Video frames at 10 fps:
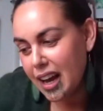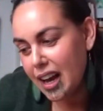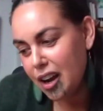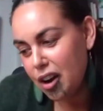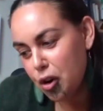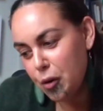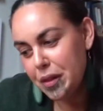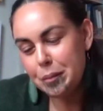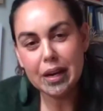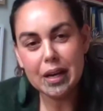uh,
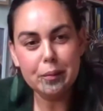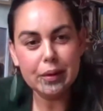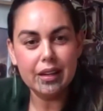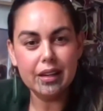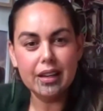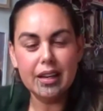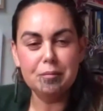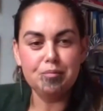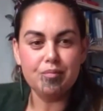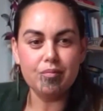on the paper.
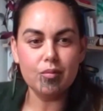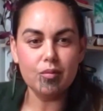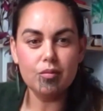Um,